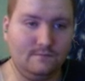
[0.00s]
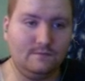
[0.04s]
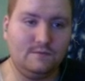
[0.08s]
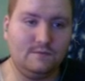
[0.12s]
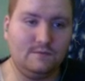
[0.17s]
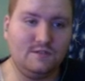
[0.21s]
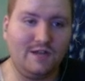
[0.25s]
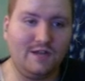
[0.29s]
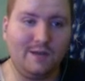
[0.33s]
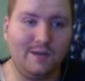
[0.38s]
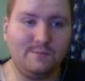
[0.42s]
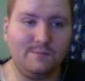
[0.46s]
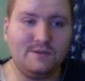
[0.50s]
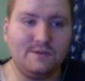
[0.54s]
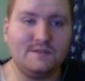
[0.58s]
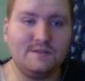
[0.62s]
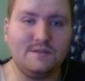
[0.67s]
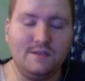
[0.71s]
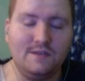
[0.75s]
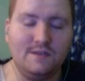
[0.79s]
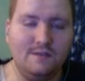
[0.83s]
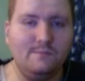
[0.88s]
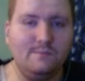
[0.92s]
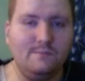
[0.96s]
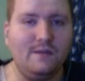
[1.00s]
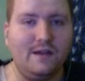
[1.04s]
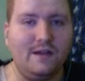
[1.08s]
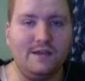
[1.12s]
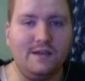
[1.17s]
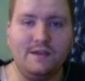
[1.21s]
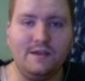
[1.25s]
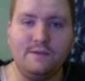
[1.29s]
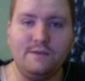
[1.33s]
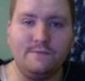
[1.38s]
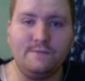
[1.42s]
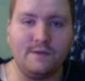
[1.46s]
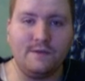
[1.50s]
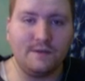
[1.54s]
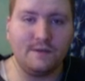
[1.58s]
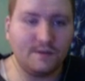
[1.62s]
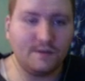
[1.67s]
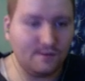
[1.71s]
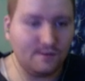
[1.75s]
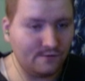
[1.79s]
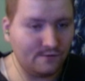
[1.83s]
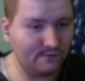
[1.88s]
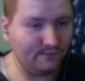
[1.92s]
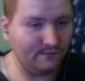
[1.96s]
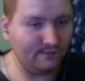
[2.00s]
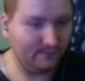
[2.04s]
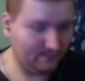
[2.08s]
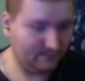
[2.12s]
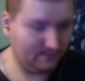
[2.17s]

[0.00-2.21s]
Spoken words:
topics in my FAQ,